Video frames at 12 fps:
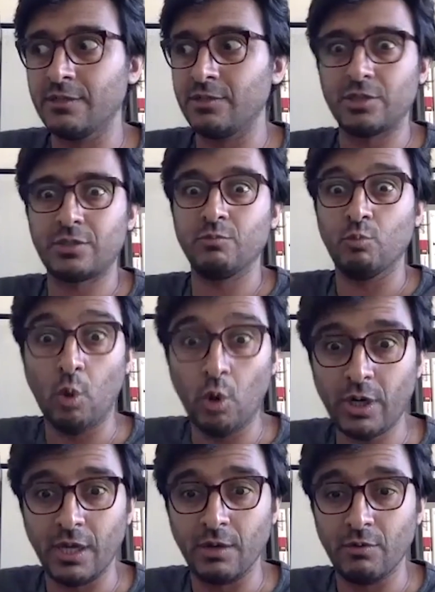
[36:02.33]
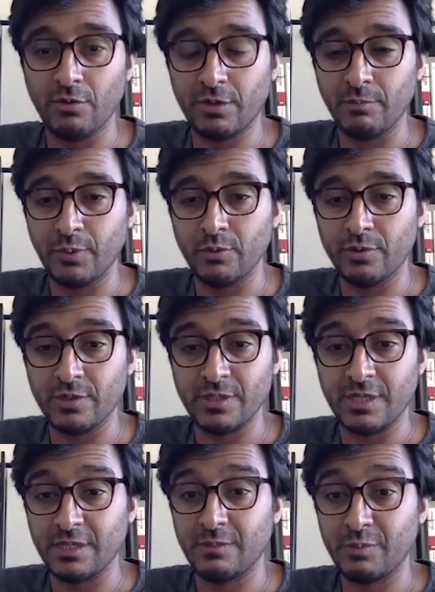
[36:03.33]
just working with computers
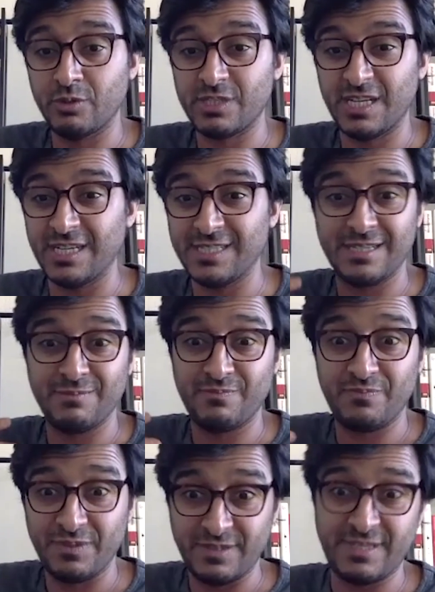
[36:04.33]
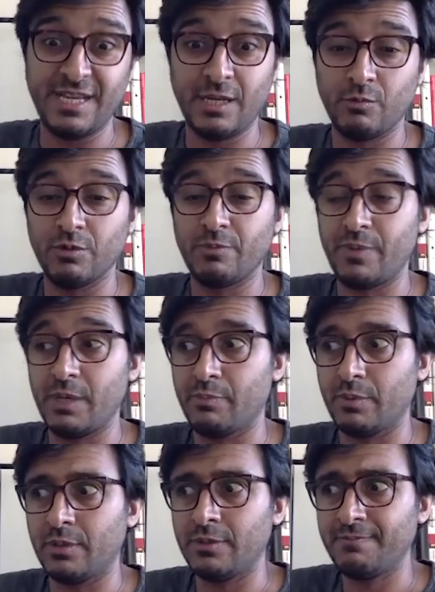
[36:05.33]
and computer science and dealing with people,